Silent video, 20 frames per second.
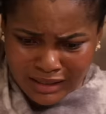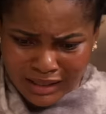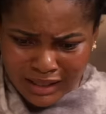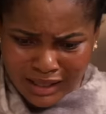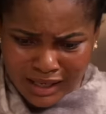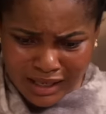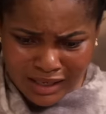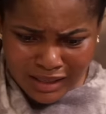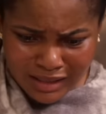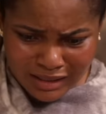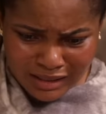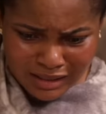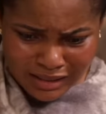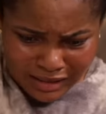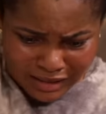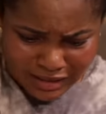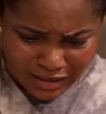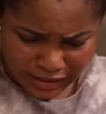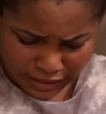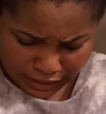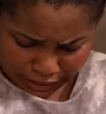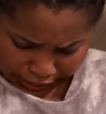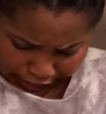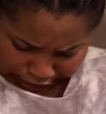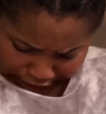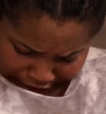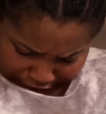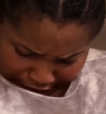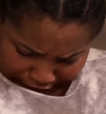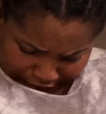Hey,
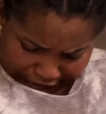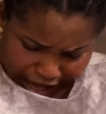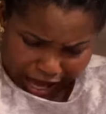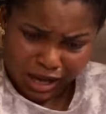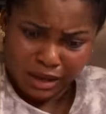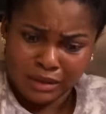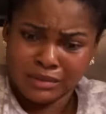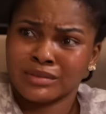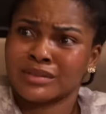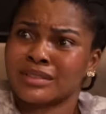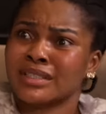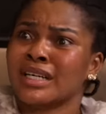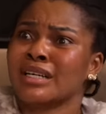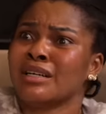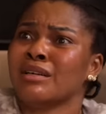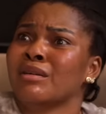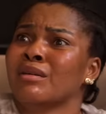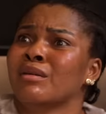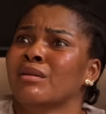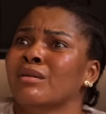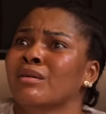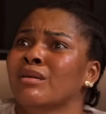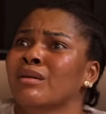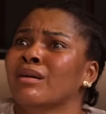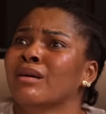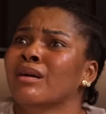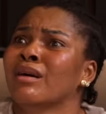I hope so, you know.